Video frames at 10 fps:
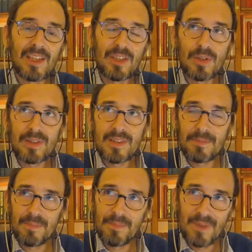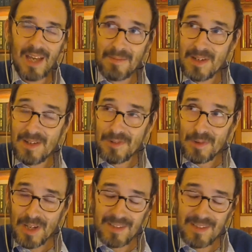I mean, if
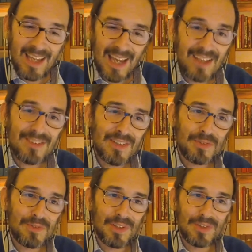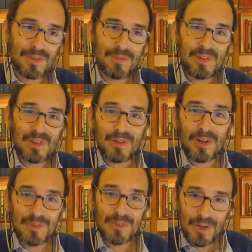you look at the case histories of the
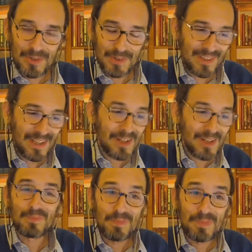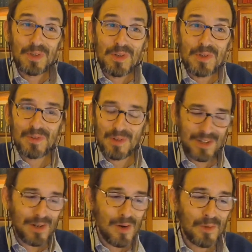Victorian doctors, they're
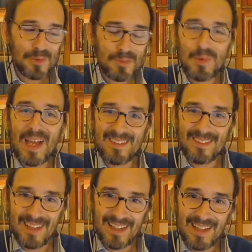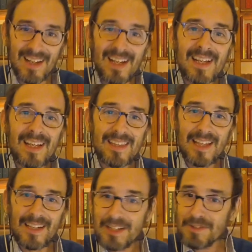beautiful, they're almost poetic, yeah?
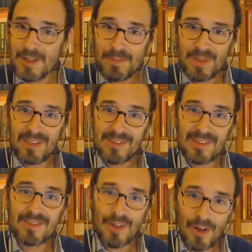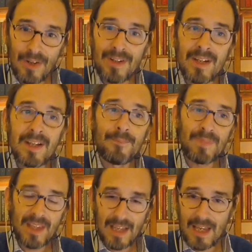They're literally pieces on
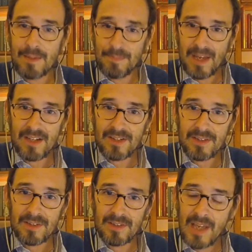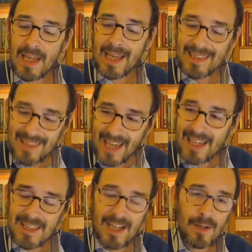a patient. And
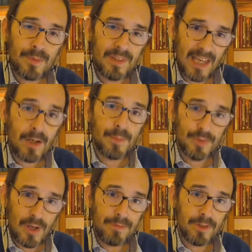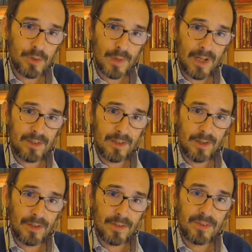they observed it quite a
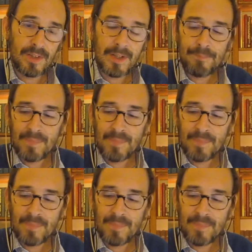lot.